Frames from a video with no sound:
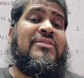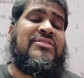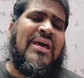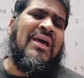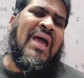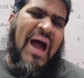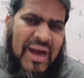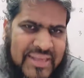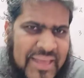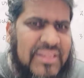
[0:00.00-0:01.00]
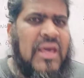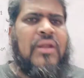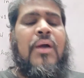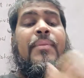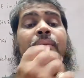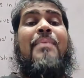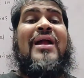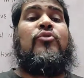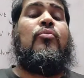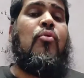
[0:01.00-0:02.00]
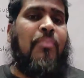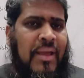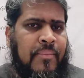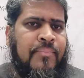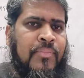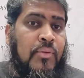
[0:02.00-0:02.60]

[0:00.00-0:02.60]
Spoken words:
months, again they are coming back to Mumbai.